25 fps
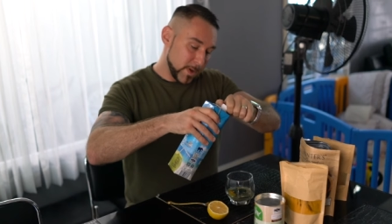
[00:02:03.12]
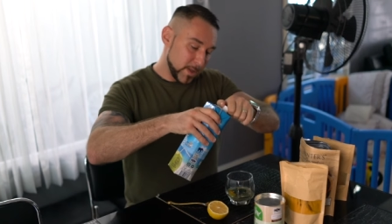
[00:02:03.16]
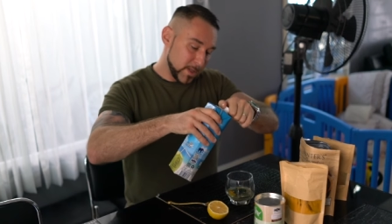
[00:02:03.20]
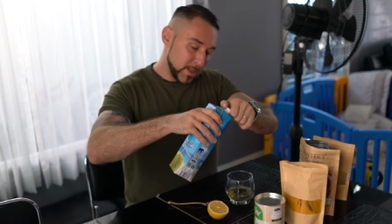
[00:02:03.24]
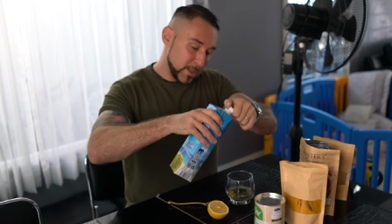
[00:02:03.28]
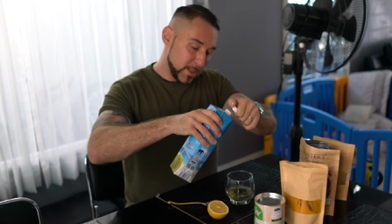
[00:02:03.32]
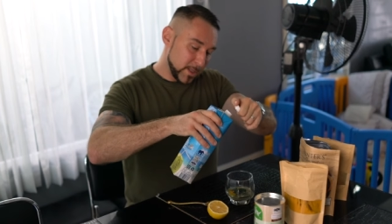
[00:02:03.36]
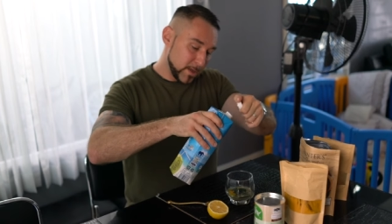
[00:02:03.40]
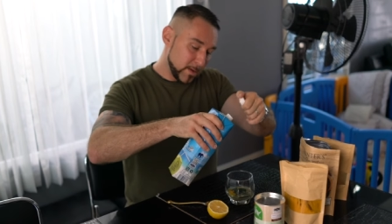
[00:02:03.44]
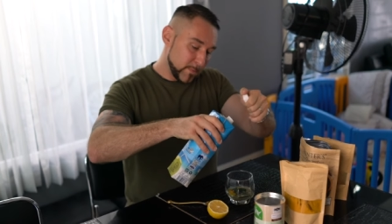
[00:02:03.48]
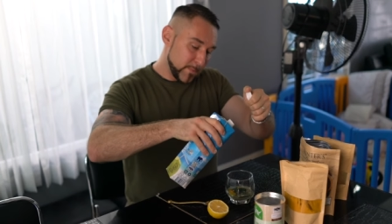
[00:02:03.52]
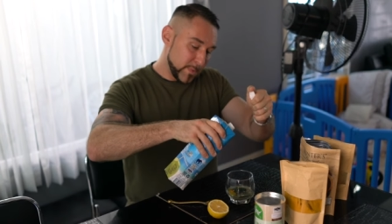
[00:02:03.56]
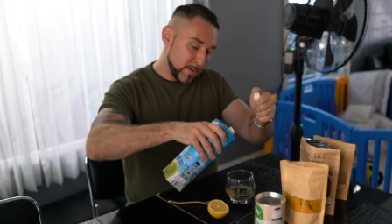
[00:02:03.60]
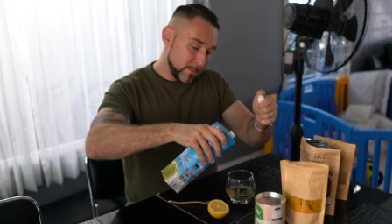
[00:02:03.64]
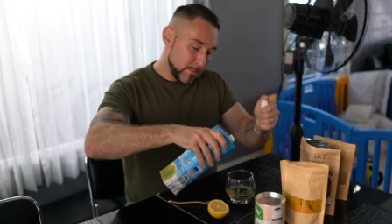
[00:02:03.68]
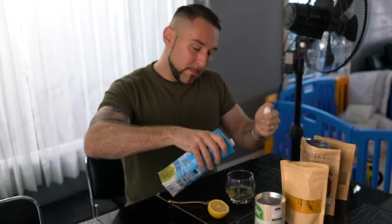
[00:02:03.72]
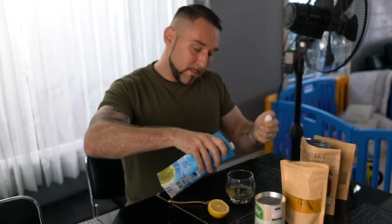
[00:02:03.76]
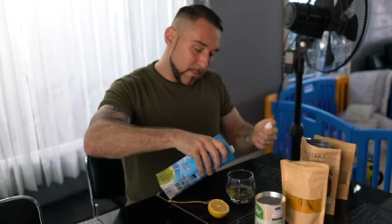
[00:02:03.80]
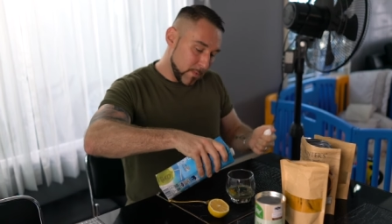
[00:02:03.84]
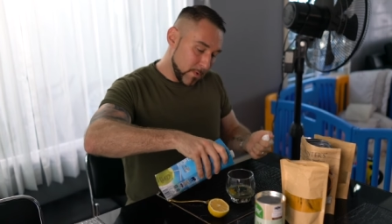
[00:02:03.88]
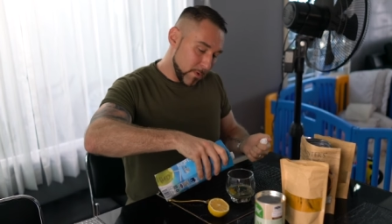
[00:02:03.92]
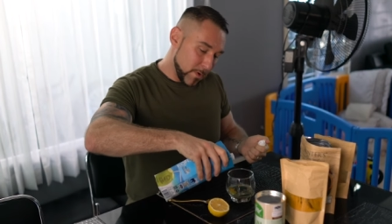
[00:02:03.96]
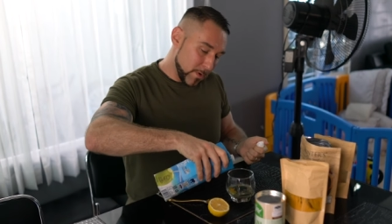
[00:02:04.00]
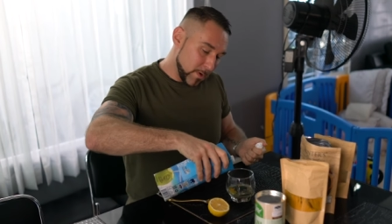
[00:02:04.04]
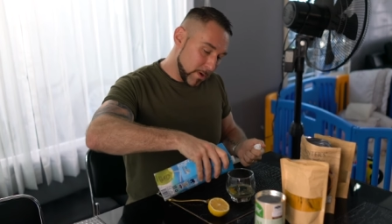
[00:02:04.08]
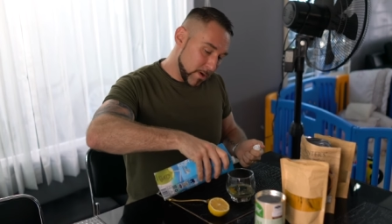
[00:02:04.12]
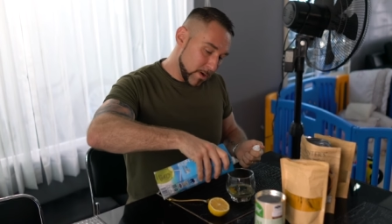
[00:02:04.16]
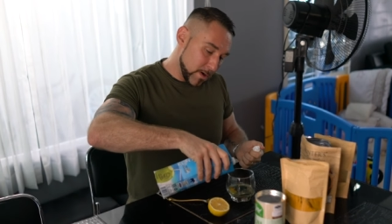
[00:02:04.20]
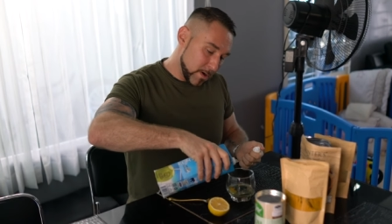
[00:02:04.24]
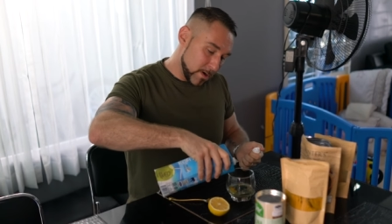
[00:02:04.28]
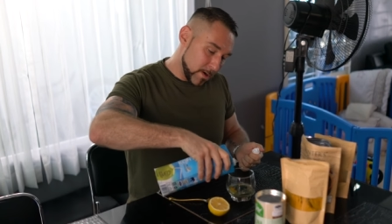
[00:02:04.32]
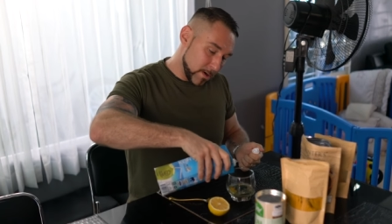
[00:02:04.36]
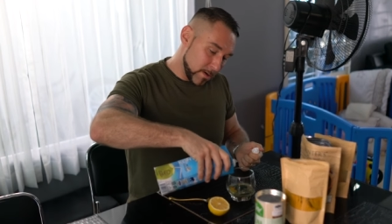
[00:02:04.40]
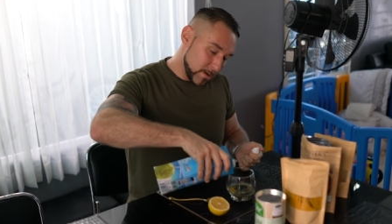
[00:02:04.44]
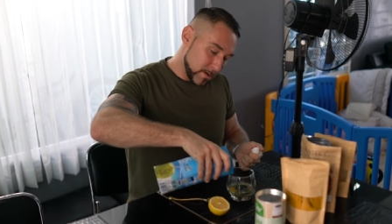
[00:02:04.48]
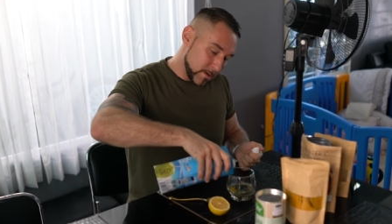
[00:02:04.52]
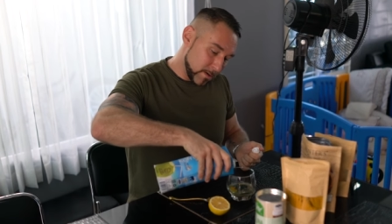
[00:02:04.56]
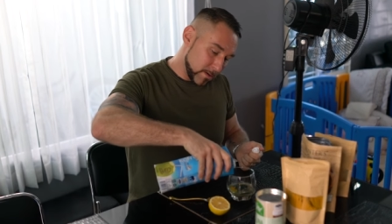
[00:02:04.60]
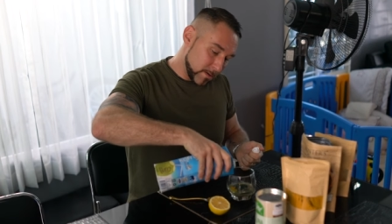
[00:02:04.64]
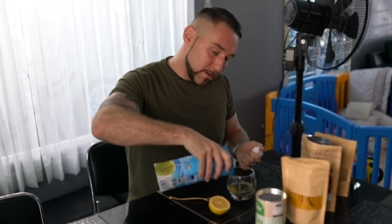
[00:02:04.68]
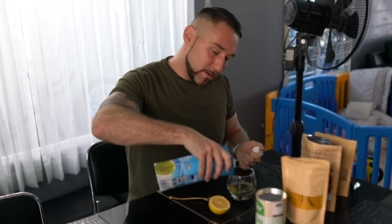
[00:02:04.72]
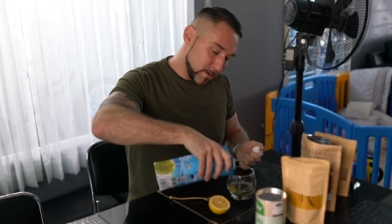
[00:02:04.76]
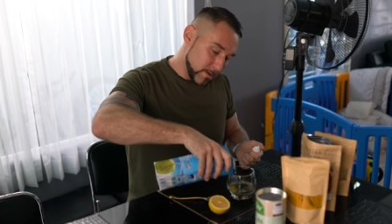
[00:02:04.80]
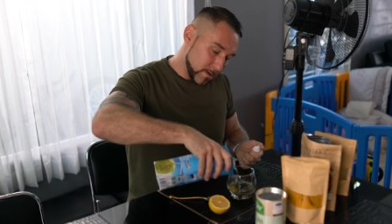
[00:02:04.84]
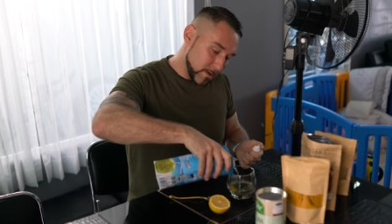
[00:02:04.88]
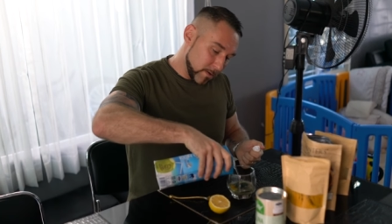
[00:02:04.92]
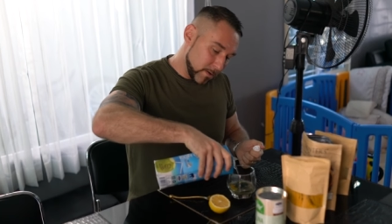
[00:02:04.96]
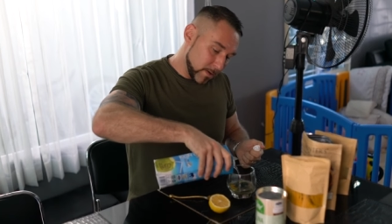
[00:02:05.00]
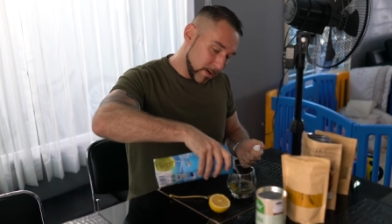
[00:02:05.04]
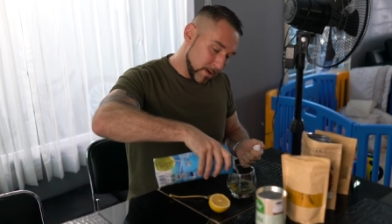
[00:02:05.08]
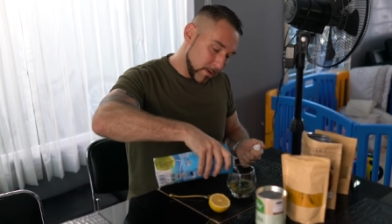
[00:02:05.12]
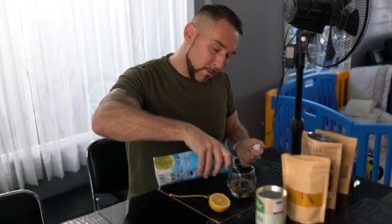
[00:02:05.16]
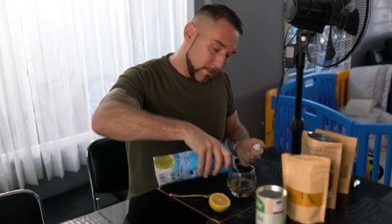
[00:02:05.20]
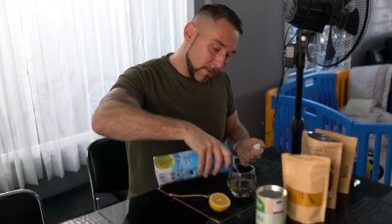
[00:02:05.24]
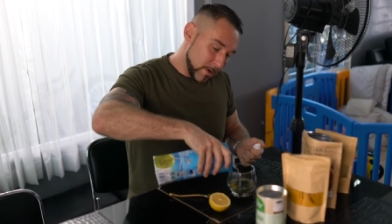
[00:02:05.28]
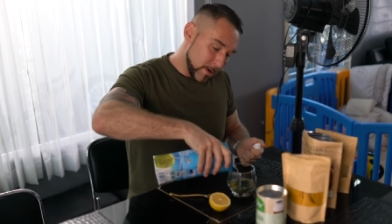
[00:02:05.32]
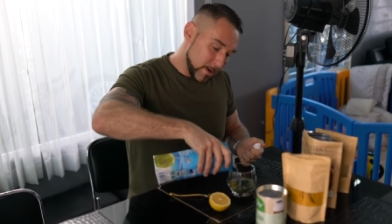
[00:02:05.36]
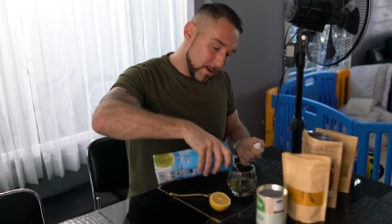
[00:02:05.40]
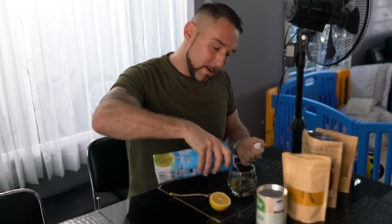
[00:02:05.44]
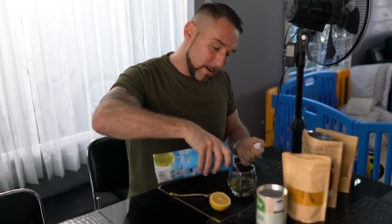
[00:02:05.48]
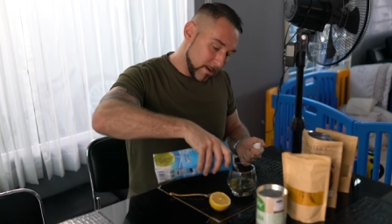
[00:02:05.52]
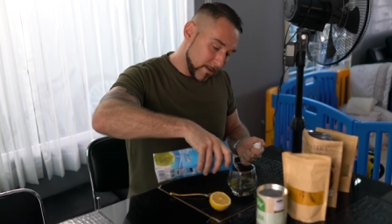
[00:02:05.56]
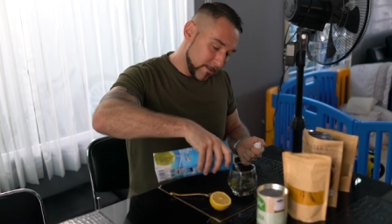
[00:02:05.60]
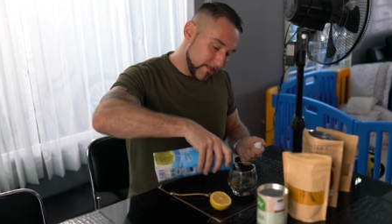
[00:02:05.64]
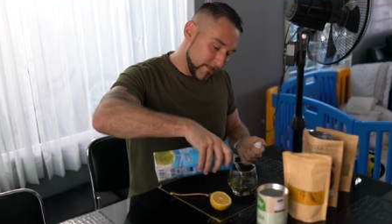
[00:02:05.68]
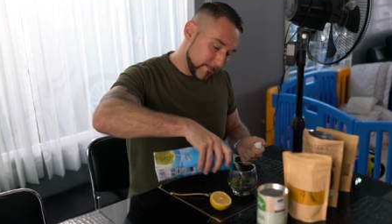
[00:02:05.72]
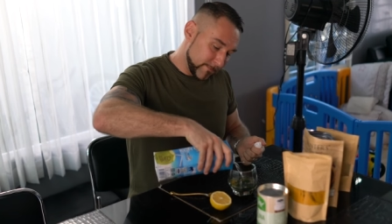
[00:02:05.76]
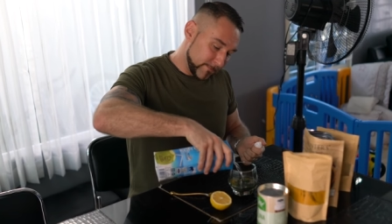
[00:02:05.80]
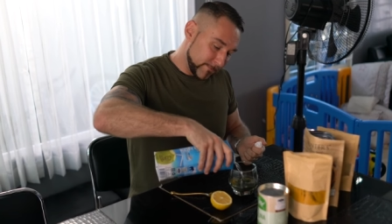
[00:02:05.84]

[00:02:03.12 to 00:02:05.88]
a little bit more coconut water.